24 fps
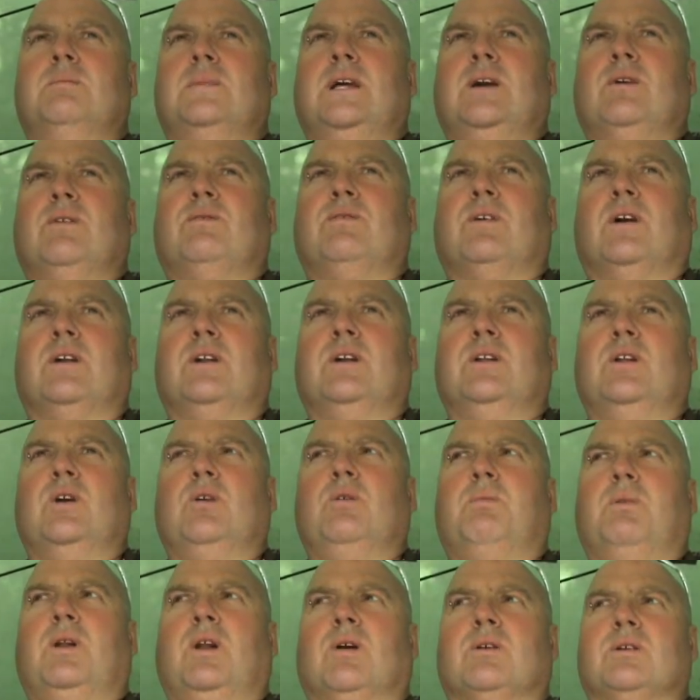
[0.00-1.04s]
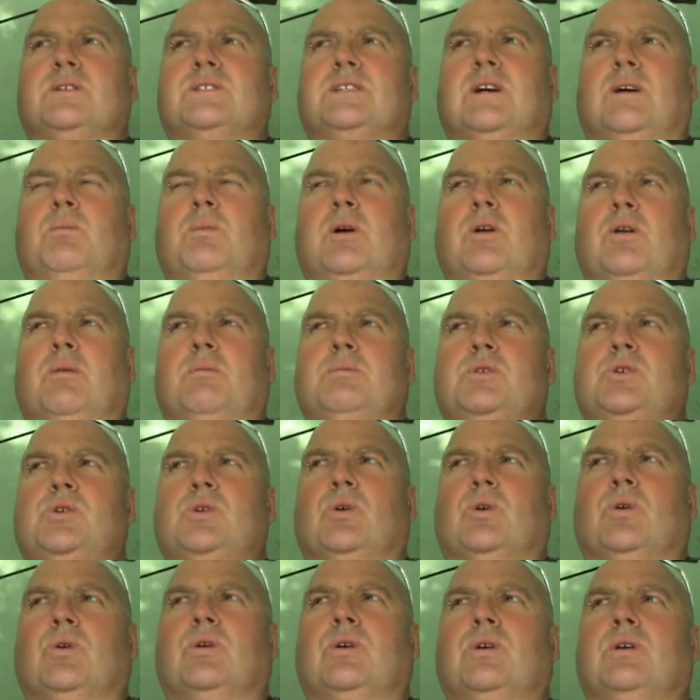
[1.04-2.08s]
he'll find a new plot somewhere, I'm
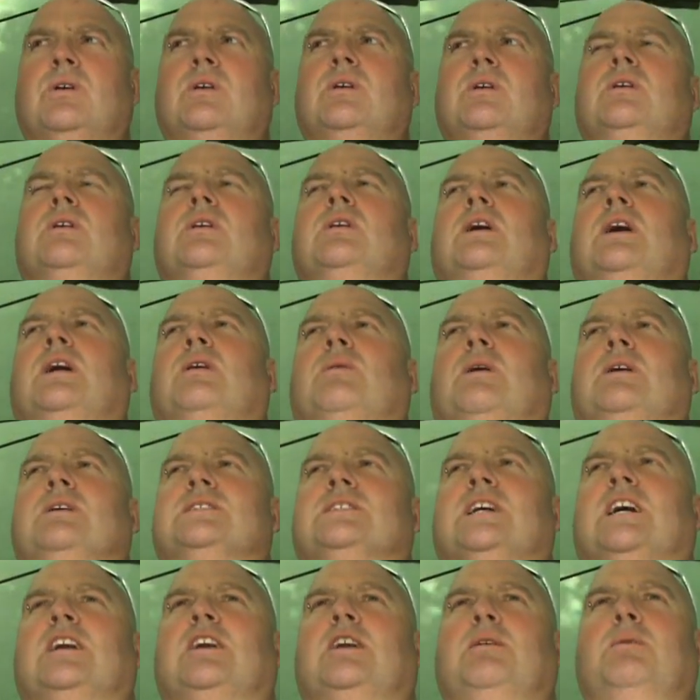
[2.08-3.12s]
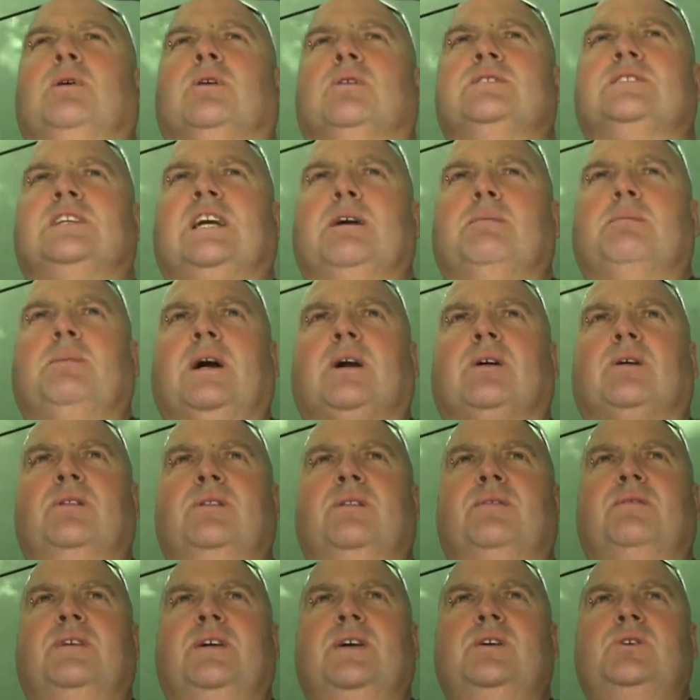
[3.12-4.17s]
sure. It won't take him long to get back on
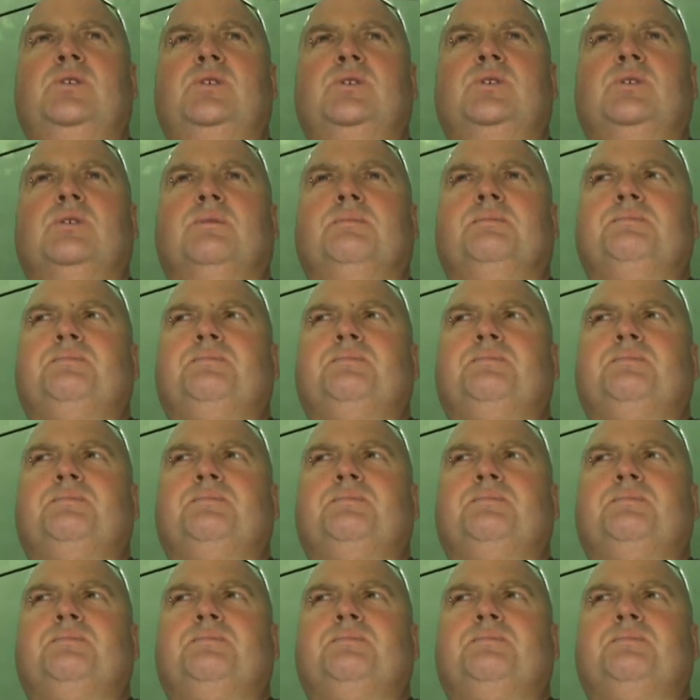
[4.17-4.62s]
the fish.